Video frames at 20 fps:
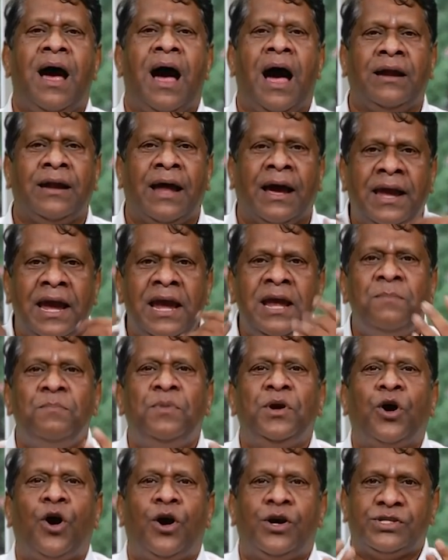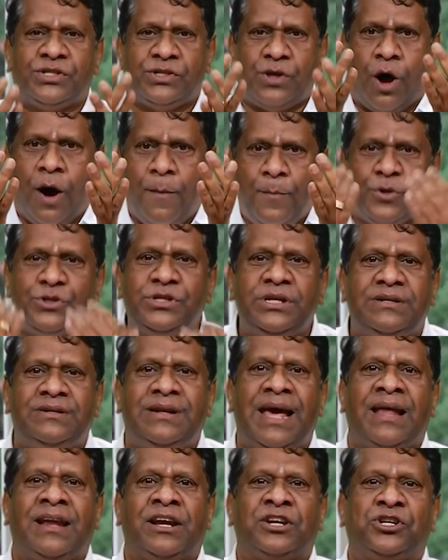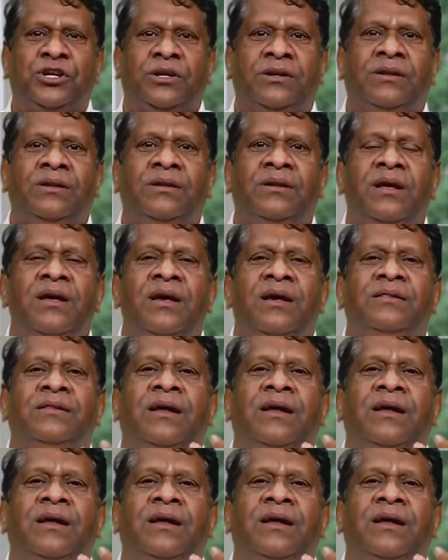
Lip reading: And again, because opposite direction,